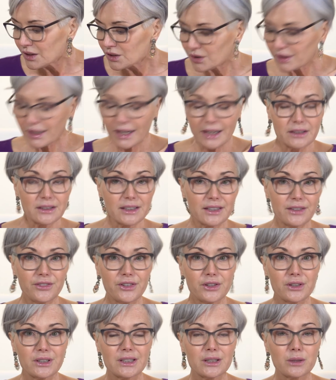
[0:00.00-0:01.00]
So that'll give
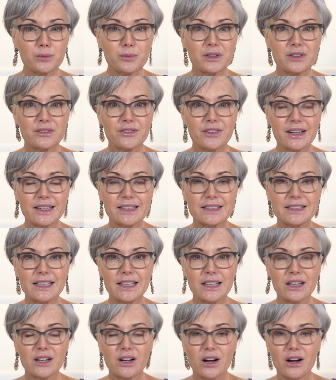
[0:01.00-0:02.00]
you a little bit of
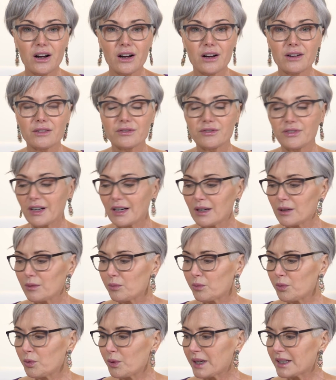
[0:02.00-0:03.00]
idea of
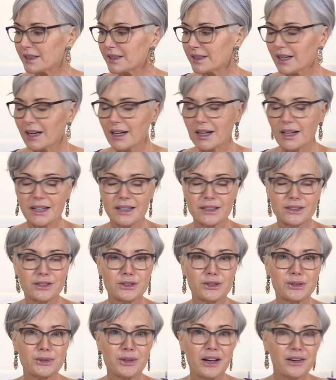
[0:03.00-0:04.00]
what I
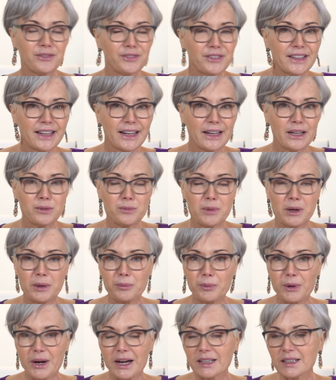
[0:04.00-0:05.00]
do every day in my
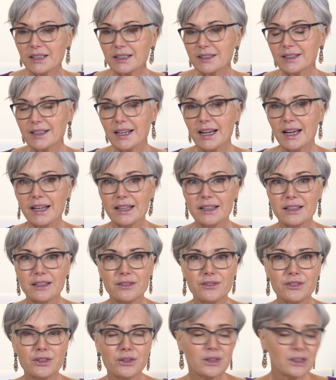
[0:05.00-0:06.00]
practice, and
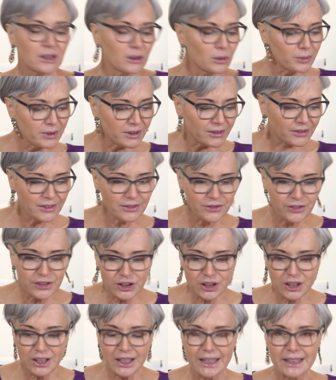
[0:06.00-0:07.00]
give you a little bit of a
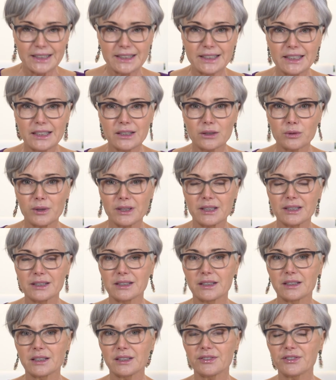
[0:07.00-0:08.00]
visual idea what is
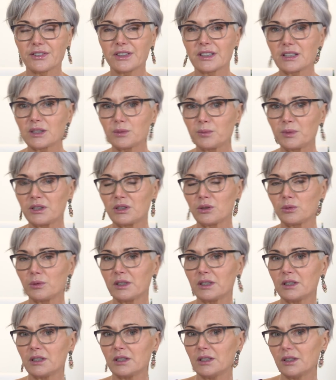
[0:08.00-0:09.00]
the difference
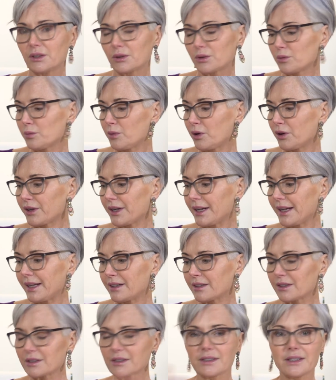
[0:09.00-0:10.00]
between
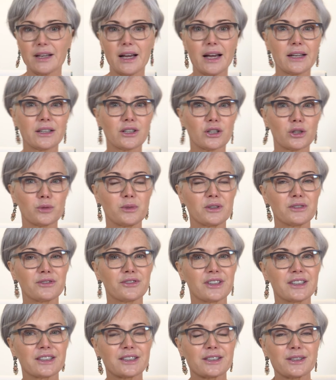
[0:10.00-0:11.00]
neuromodulators and dermal
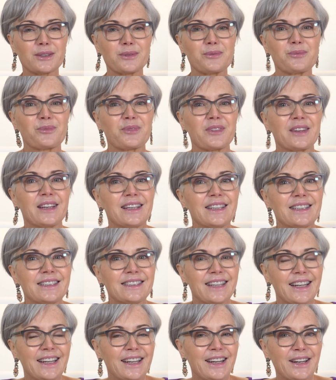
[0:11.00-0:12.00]
fillers.
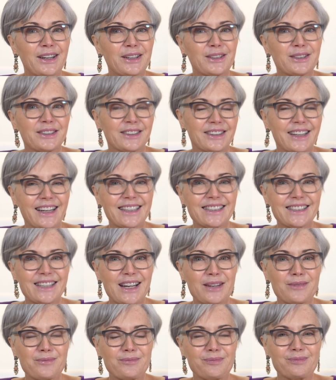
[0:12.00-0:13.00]
Take care till next
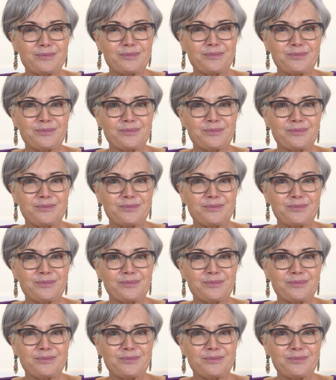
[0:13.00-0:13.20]
time.